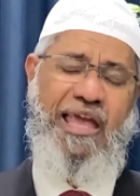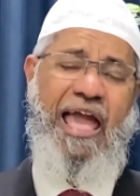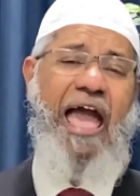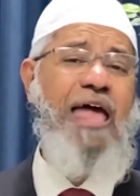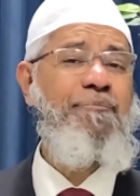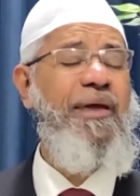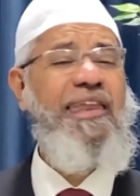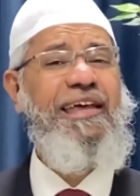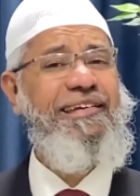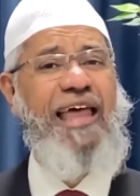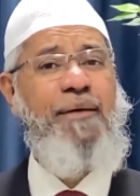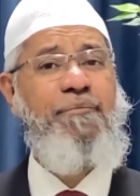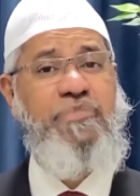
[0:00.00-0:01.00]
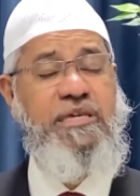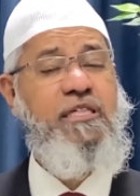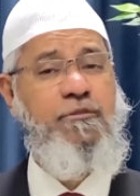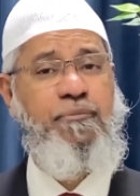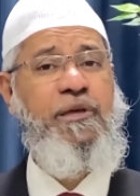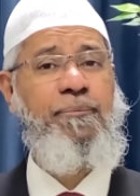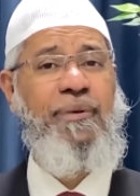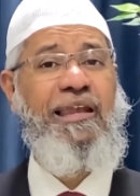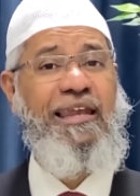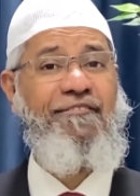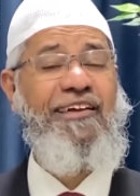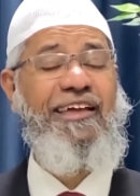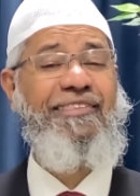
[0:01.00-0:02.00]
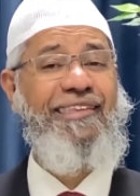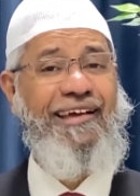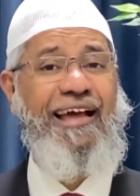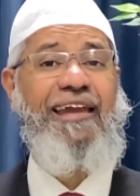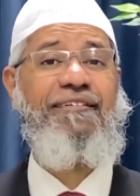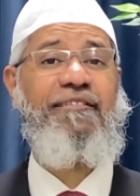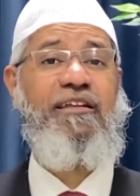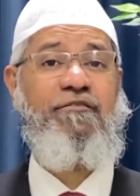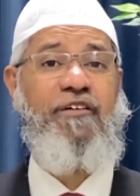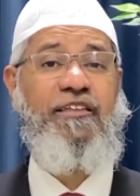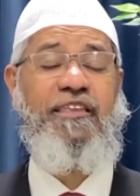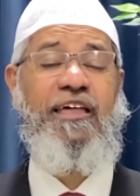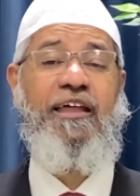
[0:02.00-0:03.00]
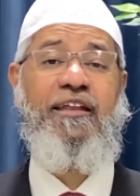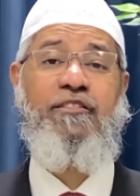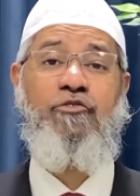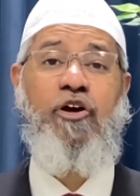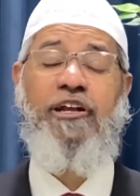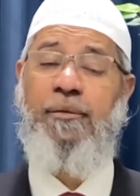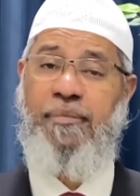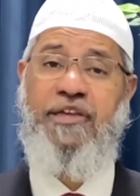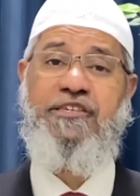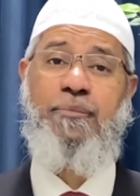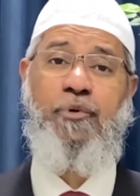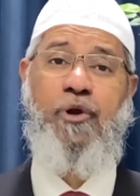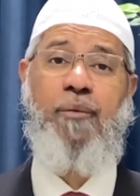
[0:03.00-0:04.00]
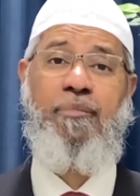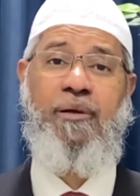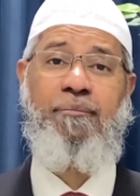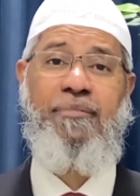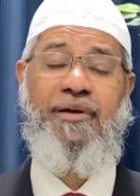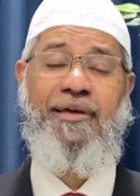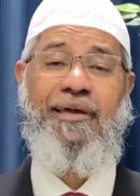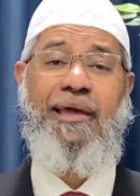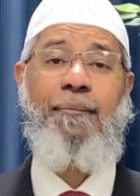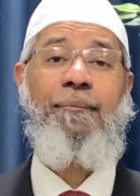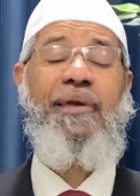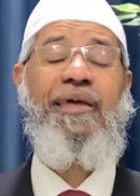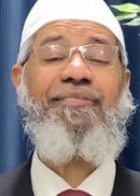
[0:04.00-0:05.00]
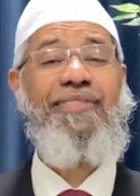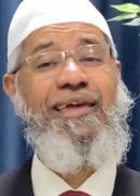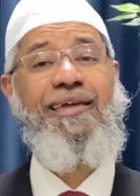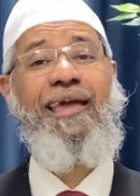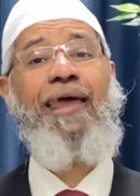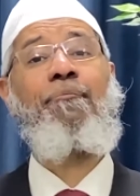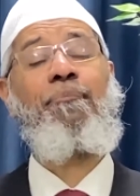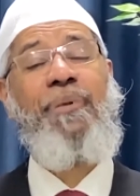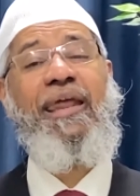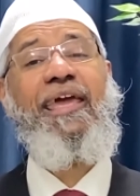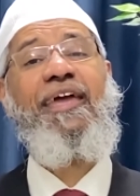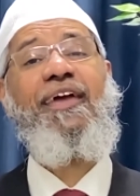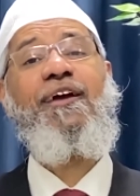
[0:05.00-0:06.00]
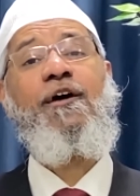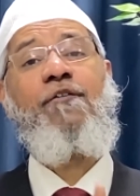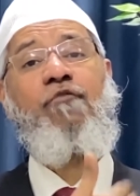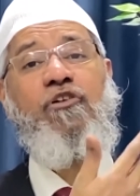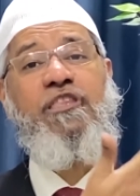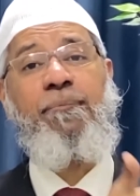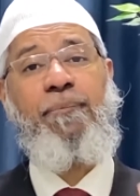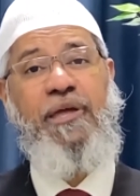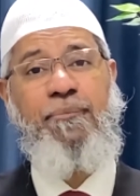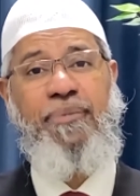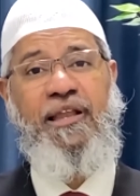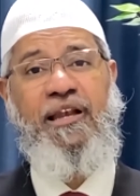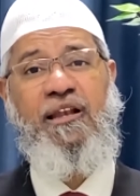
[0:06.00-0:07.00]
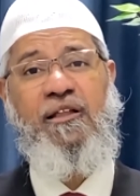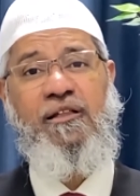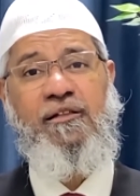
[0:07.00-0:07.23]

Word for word: And many a time these people living in the countries where there is not a major problem may think and pray for the people,